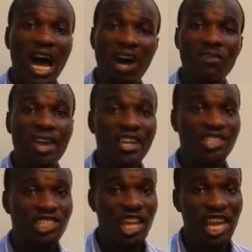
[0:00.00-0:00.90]
have a
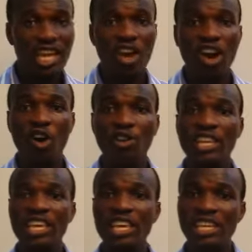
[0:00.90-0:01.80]
check
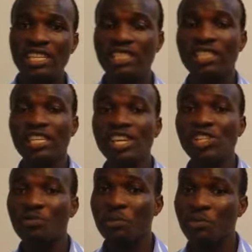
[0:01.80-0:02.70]
on each
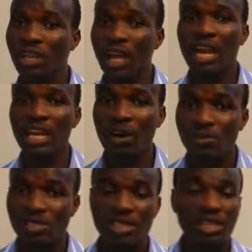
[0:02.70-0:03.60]
individual
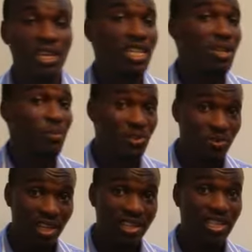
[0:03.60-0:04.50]
account in a
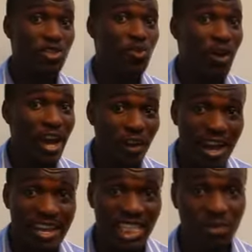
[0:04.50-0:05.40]
particular ledger. So error
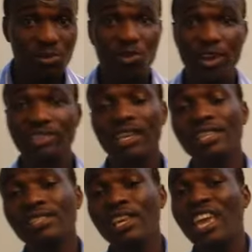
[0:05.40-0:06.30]
can easily be
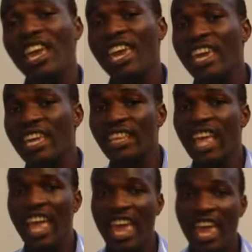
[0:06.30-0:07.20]
located
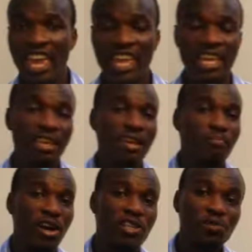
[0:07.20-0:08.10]
in a
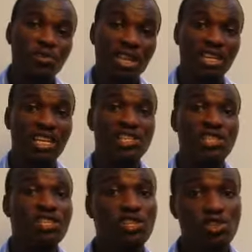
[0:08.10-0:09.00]
particular ledger,
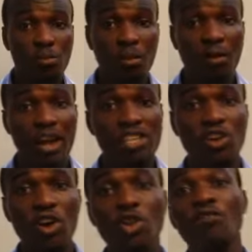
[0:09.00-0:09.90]
since it
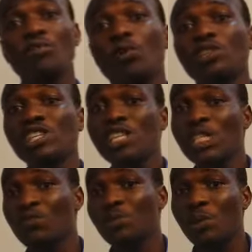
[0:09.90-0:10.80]
summarizes all of the
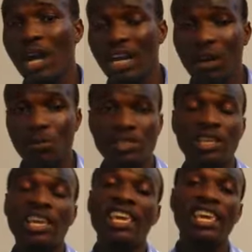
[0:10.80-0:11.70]
individual accounts
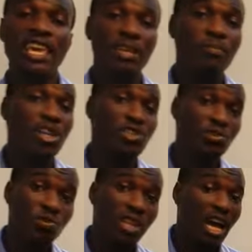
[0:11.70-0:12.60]
in a
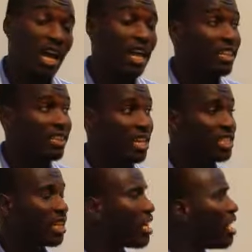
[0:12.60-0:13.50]
particular
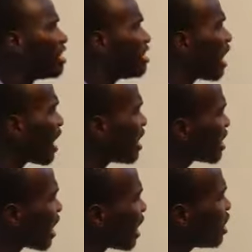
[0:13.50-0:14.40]
ledger. And
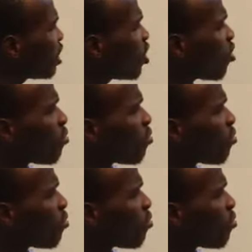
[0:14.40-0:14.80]
again,